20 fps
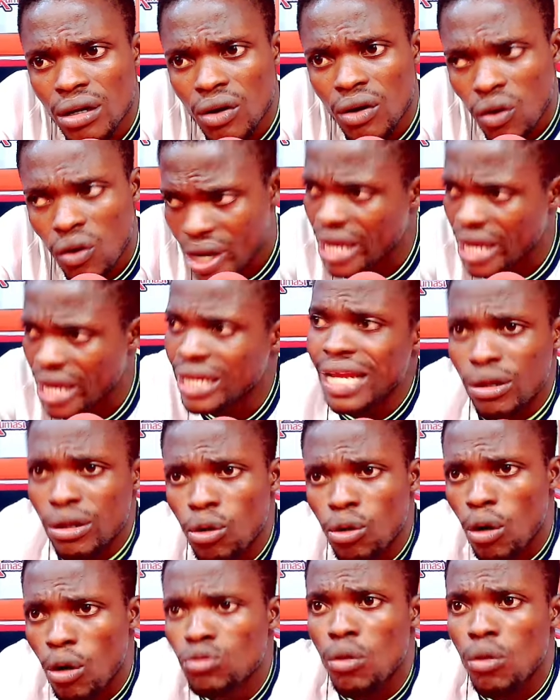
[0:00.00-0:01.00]
Okay,
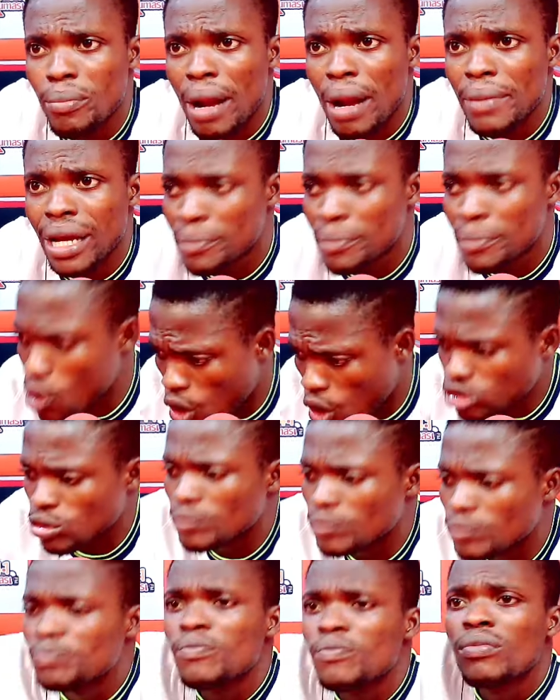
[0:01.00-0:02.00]
name because
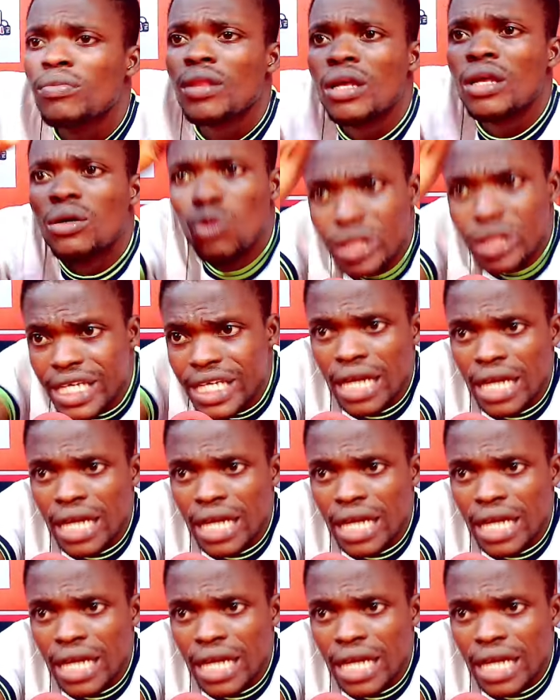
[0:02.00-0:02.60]
Uti,